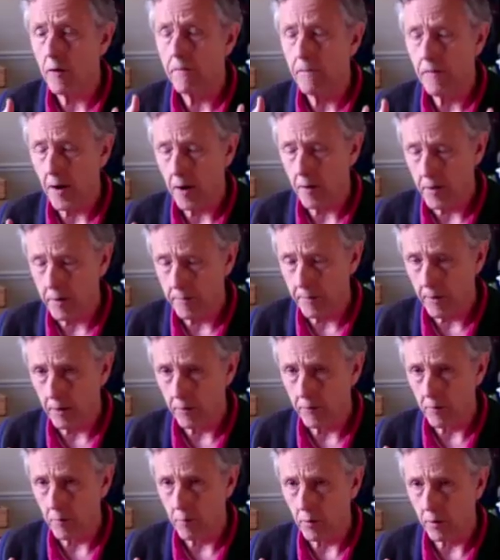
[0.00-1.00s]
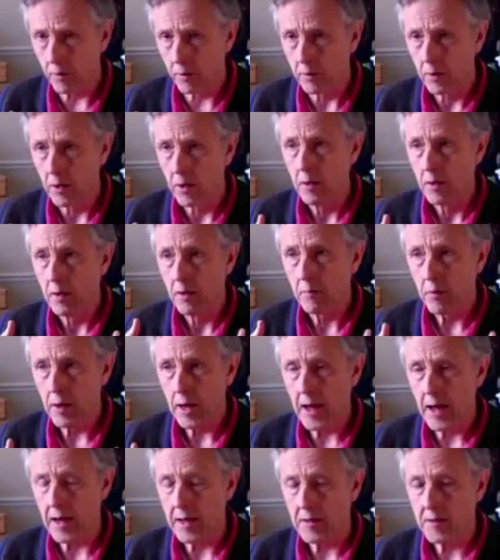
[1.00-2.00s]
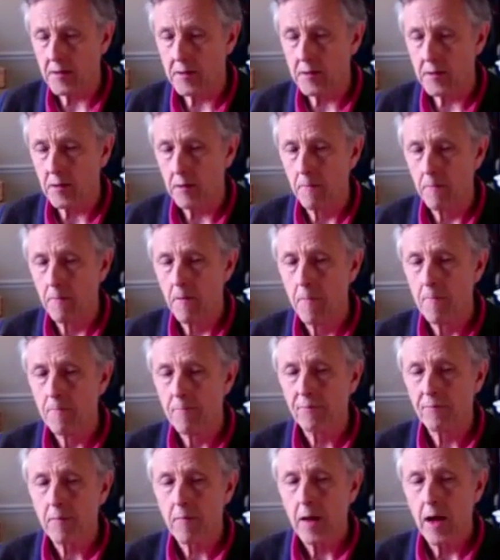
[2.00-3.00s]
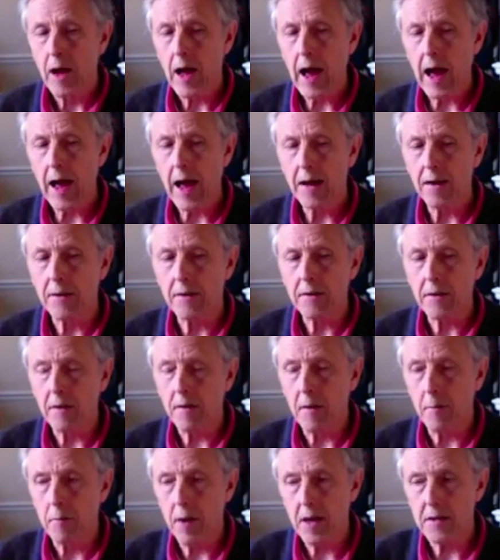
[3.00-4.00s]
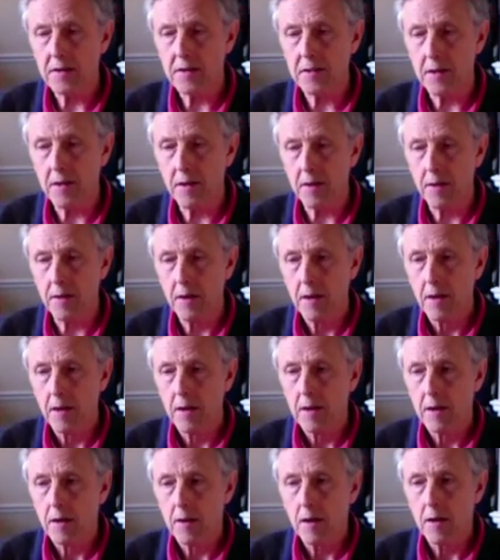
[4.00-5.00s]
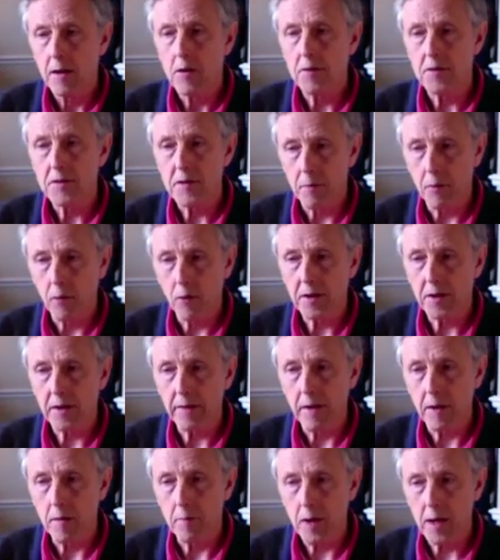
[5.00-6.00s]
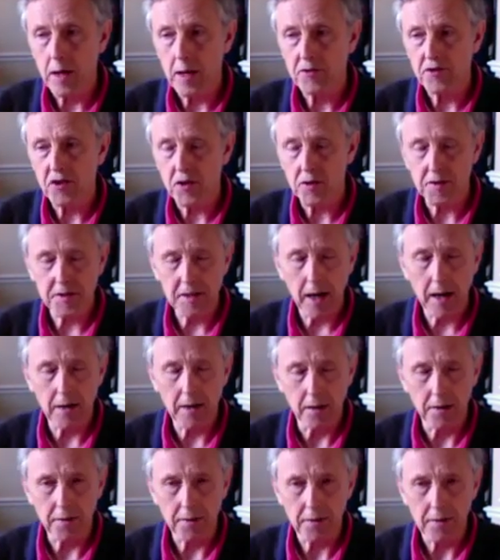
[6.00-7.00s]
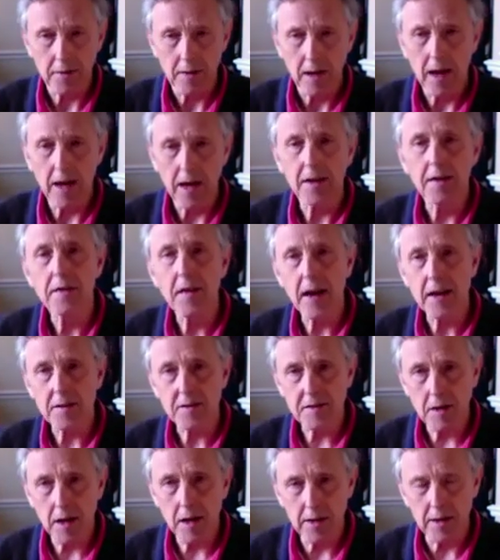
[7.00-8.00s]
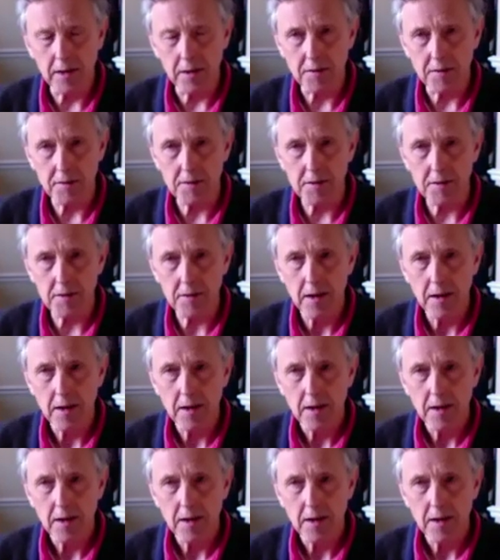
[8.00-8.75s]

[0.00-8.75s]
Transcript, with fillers: a very vulnerable place, and the person who's supporting them is just silent. And in that silence,